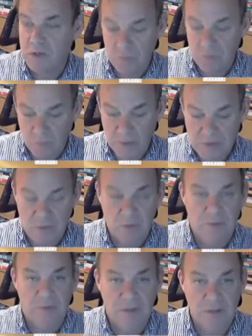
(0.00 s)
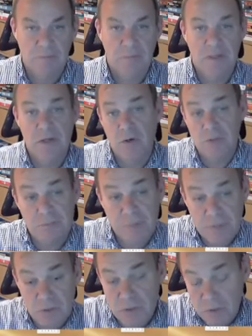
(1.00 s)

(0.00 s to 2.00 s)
and all that sort of thing, because you're